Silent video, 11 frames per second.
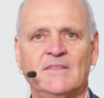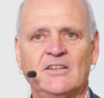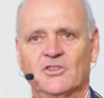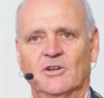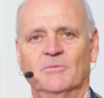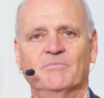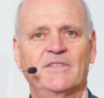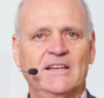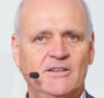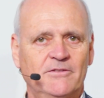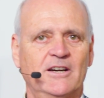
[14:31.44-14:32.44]
So
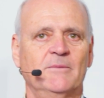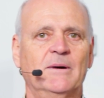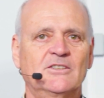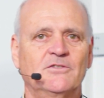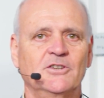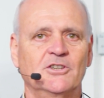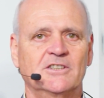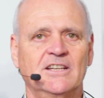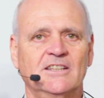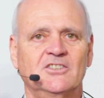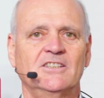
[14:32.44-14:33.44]
thank you very much for your
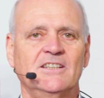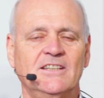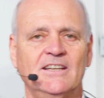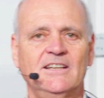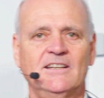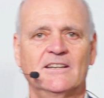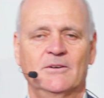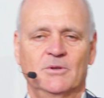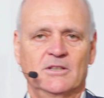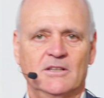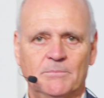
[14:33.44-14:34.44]
attention today. I
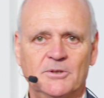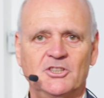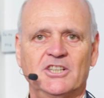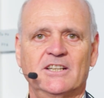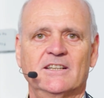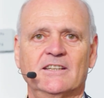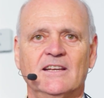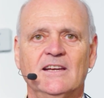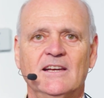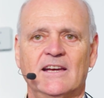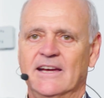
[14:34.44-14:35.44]
really appreciate it.
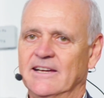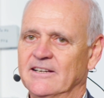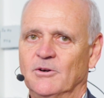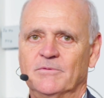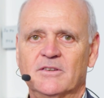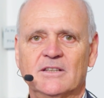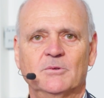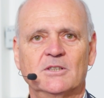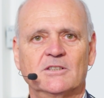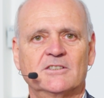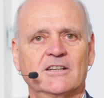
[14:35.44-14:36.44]
And hopefully
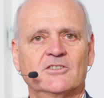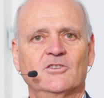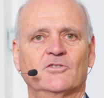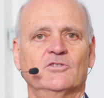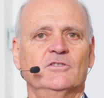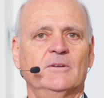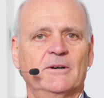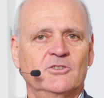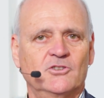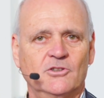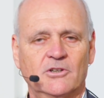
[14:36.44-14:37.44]
we'll talk to you soon
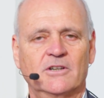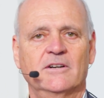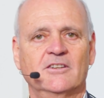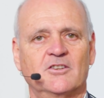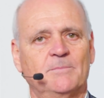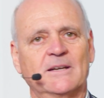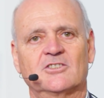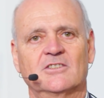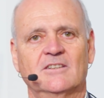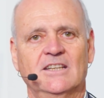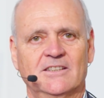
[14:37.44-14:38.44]
about your
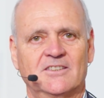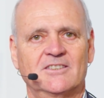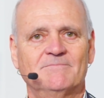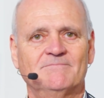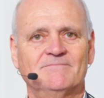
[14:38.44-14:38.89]
inspection needs.